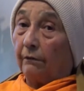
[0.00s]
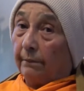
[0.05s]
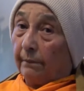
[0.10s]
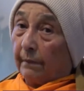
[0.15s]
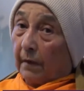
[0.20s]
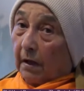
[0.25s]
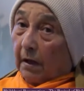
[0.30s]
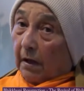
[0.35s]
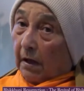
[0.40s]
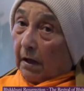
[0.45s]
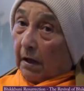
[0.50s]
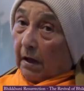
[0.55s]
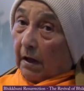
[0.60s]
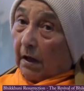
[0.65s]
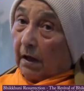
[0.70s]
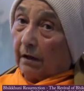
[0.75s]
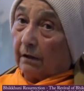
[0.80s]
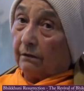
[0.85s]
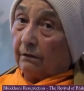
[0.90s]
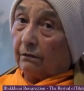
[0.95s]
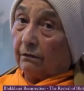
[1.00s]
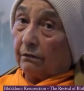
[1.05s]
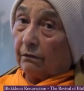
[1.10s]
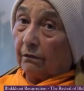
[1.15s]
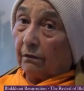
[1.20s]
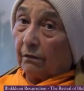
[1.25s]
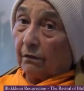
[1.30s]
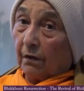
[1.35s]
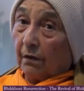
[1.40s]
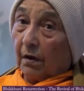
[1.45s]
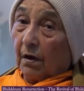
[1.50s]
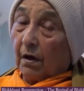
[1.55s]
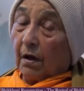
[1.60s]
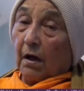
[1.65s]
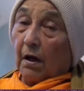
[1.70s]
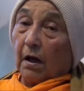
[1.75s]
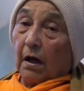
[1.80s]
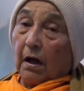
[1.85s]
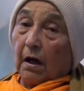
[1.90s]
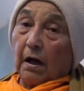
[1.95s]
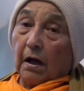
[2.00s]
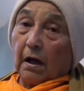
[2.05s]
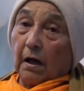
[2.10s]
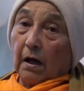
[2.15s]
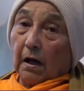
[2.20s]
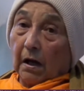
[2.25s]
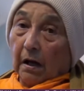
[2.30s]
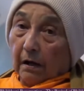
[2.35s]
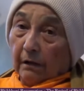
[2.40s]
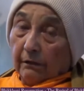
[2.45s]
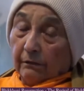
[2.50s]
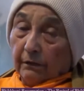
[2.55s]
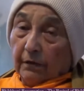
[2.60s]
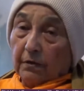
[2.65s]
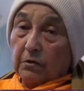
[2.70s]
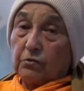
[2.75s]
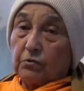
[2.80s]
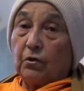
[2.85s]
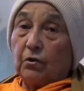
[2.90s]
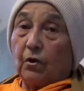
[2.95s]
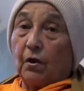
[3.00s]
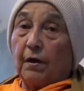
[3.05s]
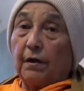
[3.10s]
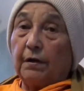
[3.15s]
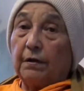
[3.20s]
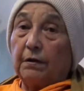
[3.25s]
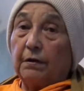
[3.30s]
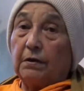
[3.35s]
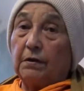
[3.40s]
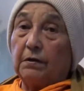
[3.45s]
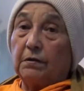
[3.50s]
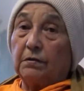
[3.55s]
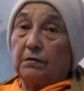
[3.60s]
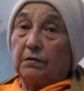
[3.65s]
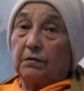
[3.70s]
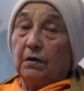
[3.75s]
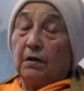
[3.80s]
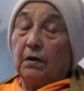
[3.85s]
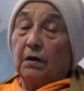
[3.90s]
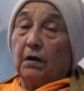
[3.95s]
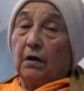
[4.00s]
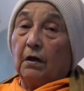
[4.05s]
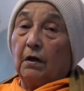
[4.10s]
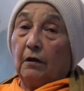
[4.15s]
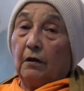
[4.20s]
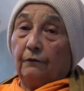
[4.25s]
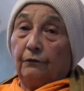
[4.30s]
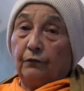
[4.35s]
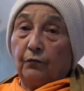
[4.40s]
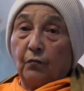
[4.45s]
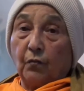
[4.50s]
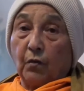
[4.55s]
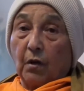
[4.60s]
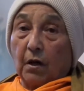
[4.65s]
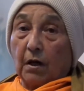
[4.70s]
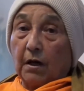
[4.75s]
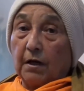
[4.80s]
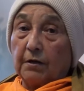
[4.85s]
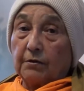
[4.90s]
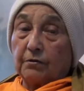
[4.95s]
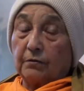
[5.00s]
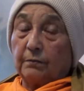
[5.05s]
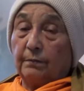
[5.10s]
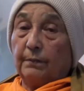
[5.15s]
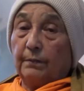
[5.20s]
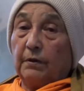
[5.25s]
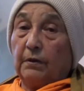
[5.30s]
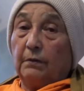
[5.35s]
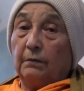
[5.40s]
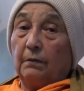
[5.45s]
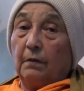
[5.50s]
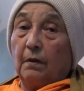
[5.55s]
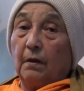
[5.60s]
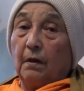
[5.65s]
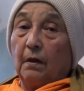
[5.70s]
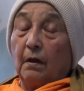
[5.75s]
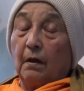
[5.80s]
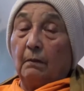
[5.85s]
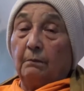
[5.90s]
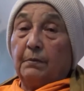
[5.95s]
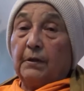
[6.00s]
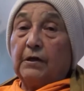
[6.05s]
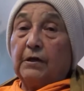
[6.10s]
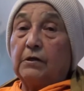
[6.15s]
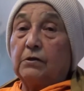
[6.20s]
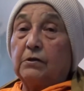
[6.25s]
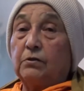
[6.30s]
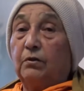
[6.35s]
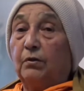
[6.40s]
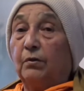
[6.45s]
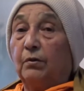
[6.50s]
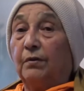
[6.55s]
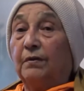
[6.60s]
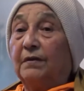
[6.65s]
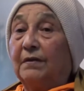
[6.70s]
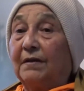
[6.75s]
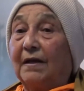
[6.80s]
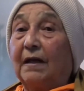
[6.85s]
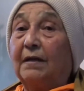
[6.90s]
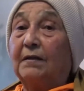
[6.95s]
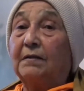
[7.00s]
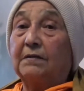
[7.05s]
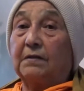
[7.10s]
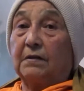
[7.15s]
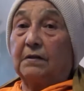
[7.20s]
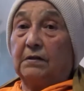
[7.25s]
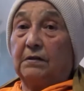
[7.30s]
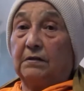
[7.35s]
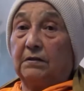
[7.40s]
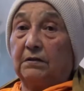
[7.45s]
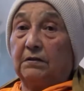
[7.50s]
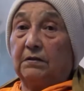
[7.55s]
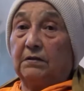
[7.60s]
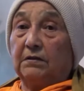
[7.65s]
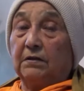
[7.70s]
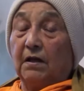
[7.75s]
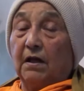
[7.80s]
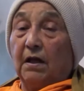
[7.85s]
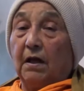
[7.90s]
of my life, I will join this. If you ask me, please don't cancel it.